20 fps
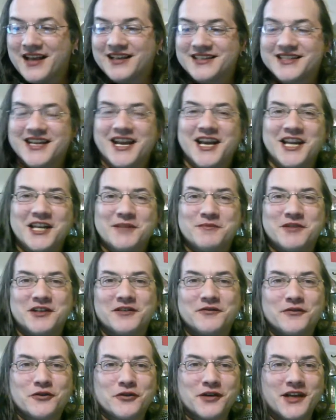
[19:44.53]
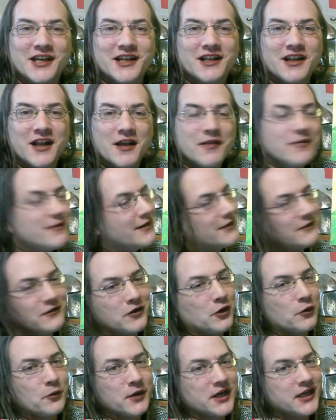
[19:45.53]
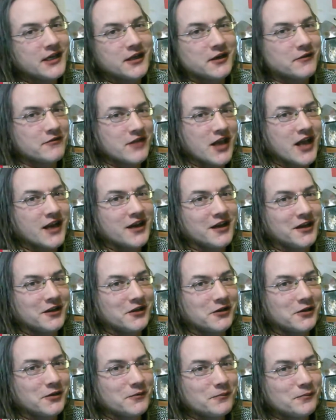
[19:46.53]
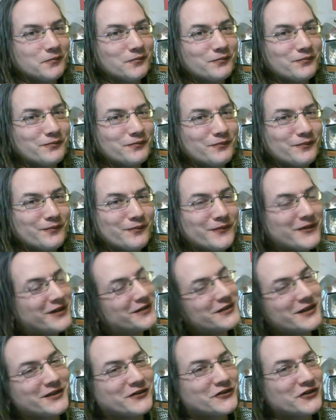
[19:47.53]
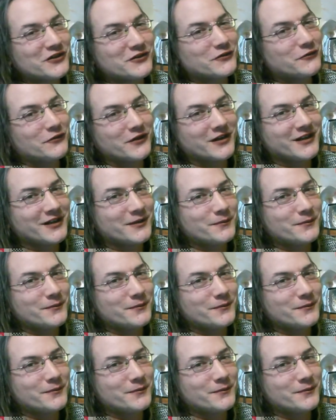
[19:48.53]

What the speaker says: tiny bit of green, that's all we get of that color. And that's just fine.